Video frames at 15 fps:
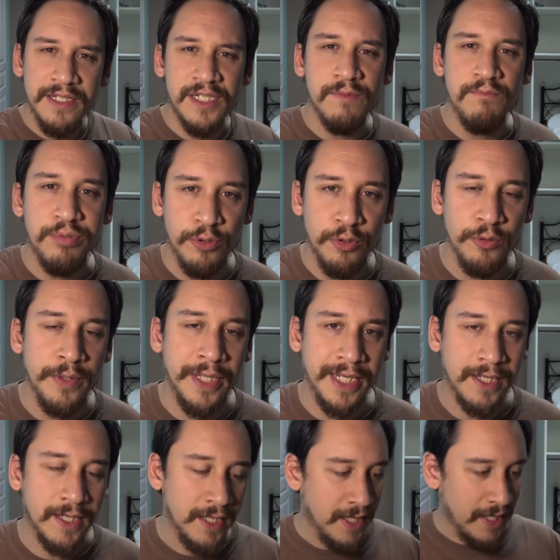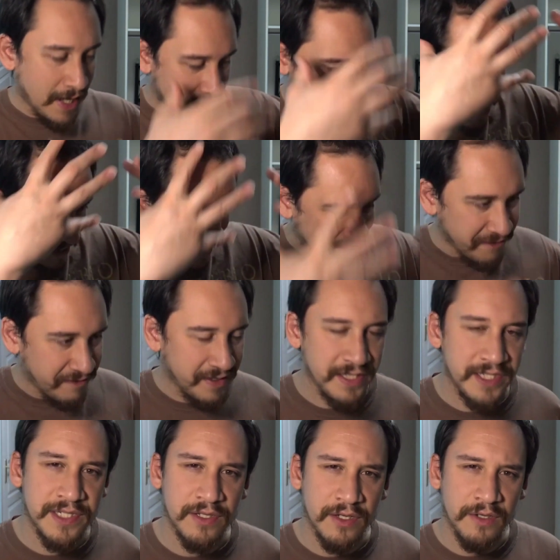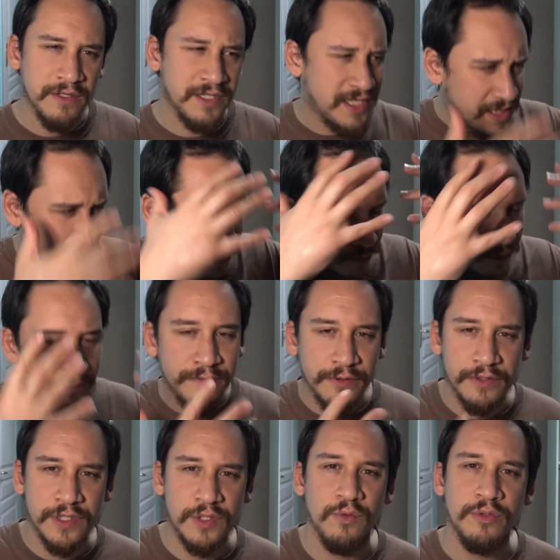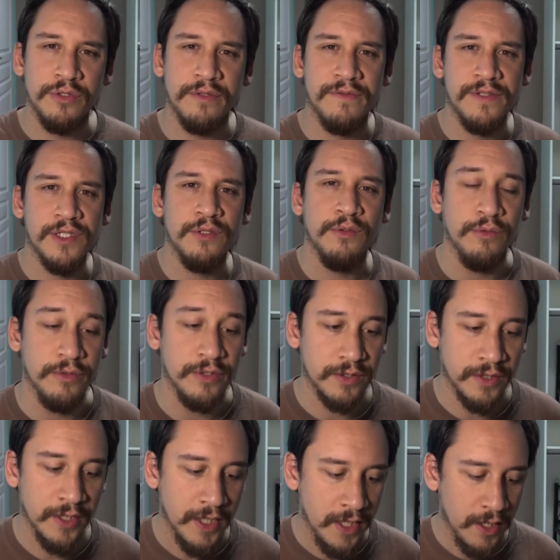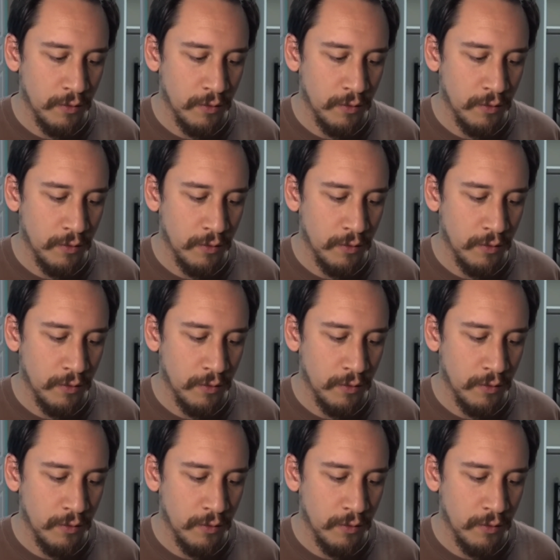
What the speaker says: is brewing, and they have this silver sort of suit.